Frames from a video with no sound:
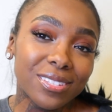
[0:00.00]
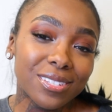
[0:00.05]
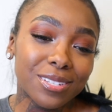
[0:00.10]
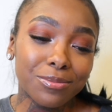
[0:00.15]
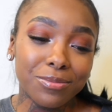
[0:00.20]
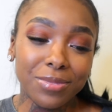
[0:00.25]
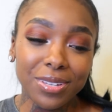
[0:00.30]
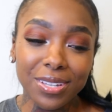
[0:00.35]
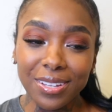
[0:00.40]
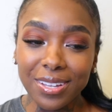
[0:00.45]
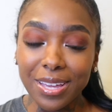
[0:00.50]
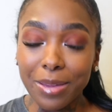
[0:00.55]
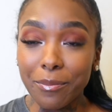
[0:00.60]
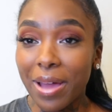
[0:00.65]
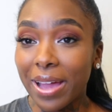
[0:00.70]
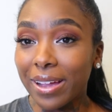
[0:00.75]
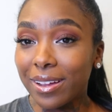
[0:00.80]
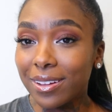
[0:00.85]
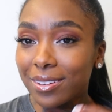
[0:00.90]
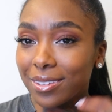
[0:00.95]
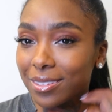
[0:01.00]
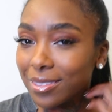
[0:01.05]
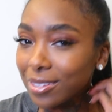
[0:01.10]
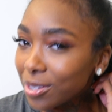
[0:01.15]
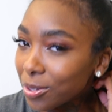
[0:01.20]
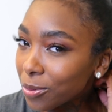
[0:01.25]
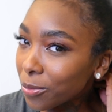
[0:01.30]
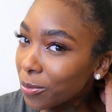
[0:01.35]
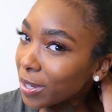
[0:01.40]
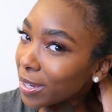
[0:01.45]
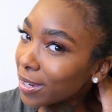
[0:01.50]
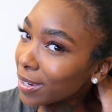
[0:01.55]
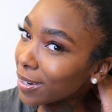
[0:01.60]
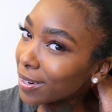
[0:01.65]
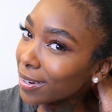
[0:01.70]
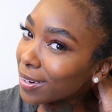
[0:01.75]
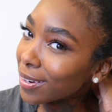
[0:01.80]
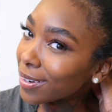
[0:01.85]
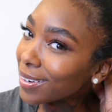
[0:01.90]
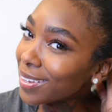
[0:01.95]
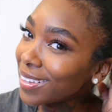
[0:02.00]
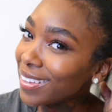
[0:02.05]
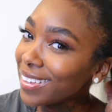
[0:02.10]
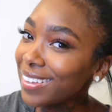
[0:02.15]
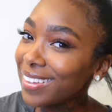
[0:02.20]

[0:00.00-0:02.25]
to me? Am I gonna look weird?